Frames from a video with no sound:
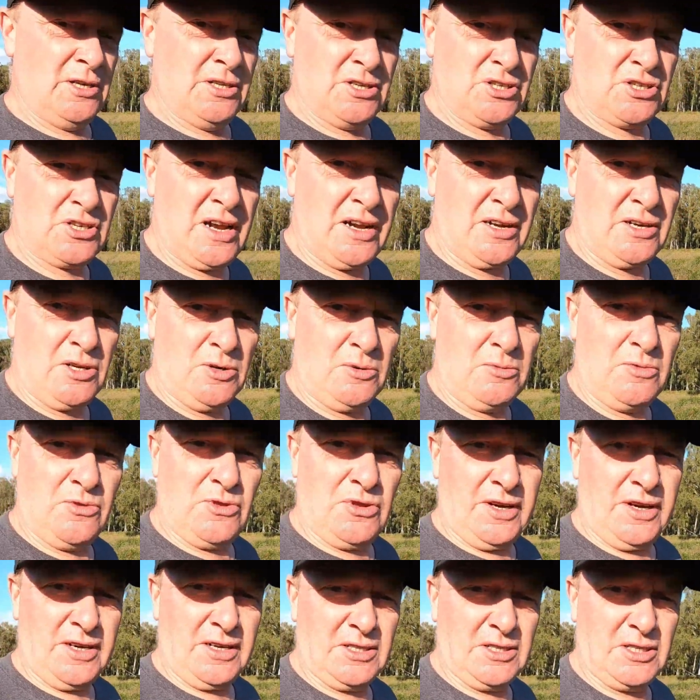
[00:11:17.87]
Standard
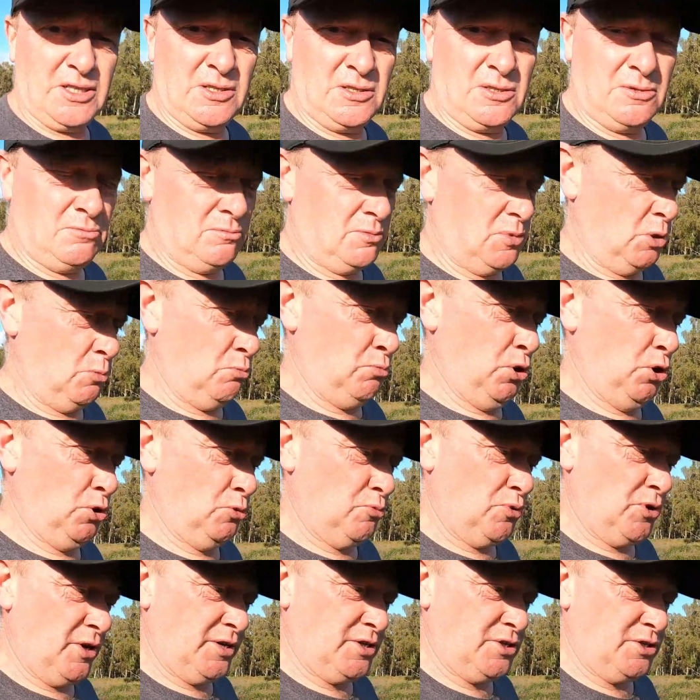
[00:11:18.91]
things,
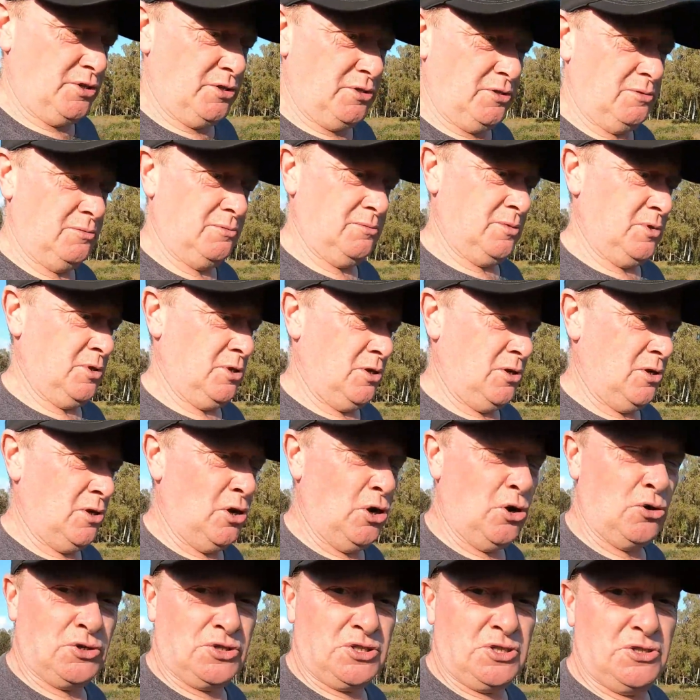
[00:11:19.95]
blood pressure,
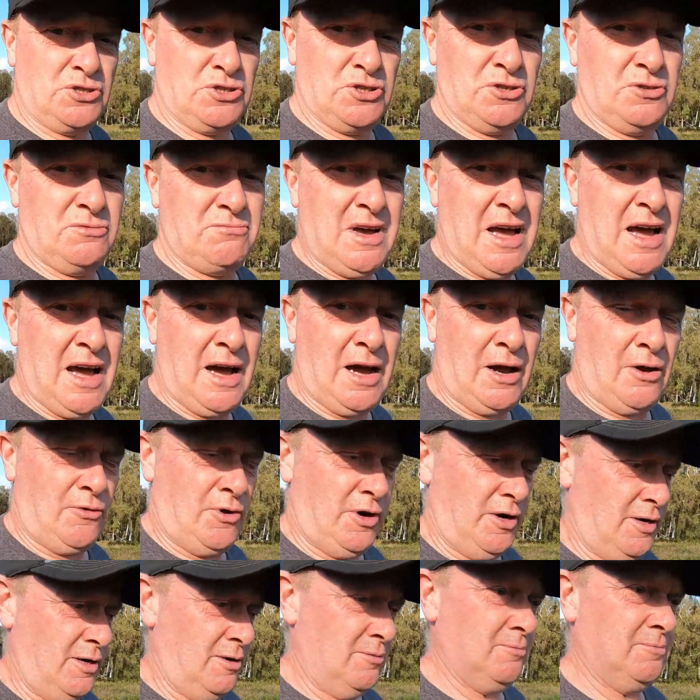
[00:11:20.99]
oxygen, heart
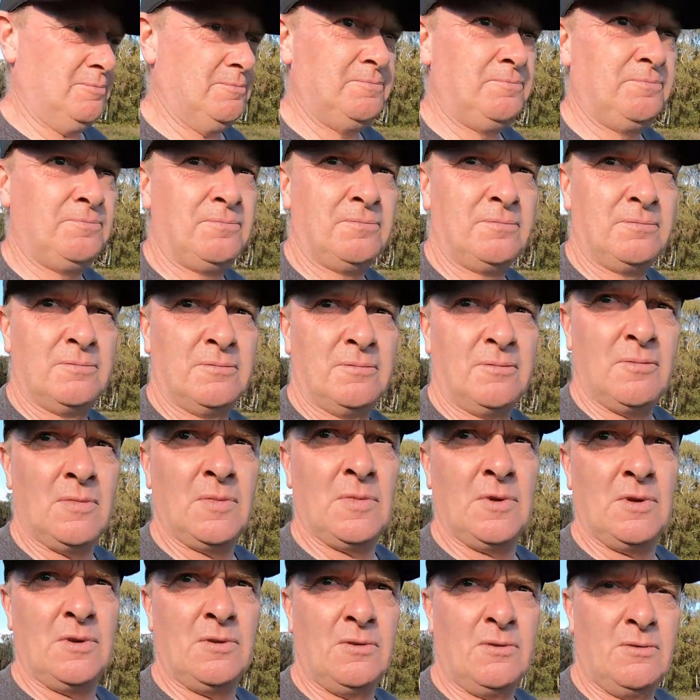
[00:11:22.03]
rate.
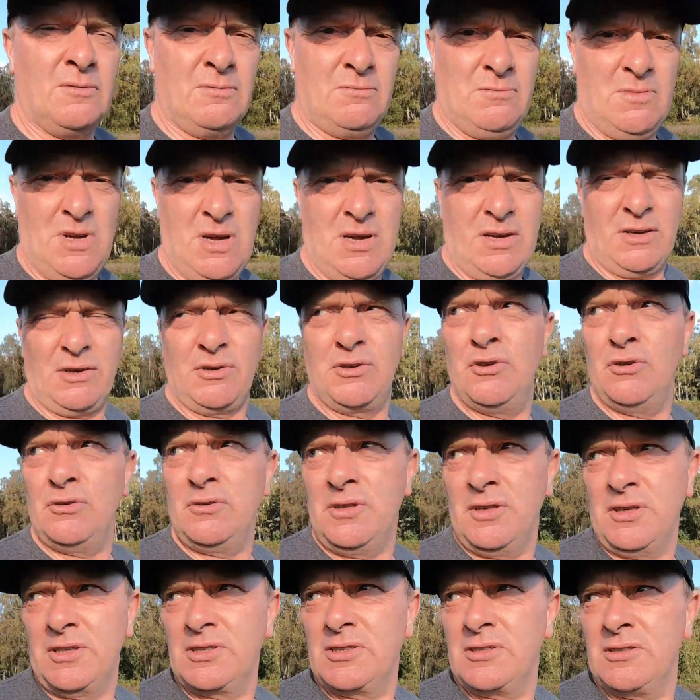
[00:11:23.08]
My
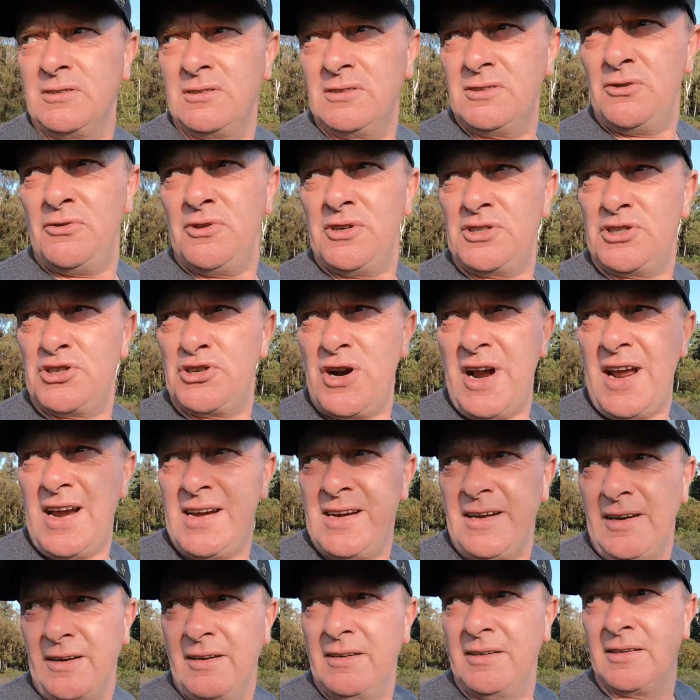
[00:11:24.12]
goodness, another
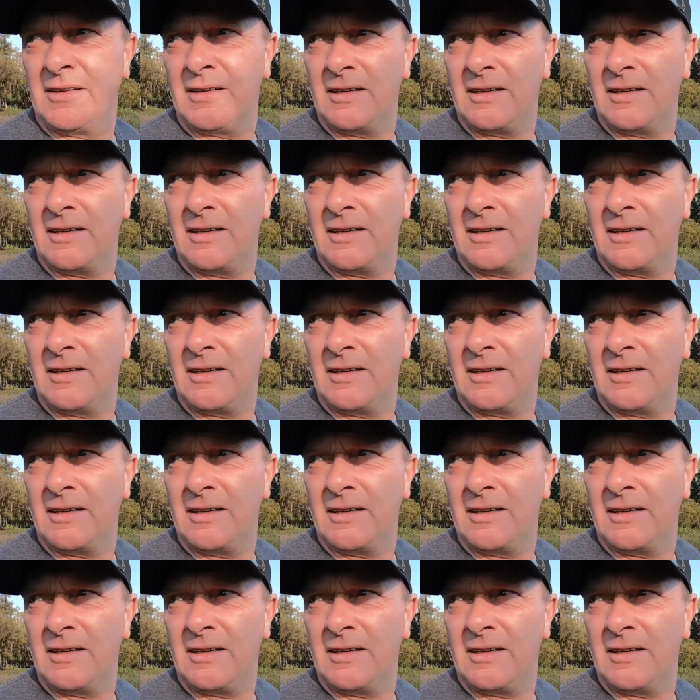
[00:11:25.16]
train.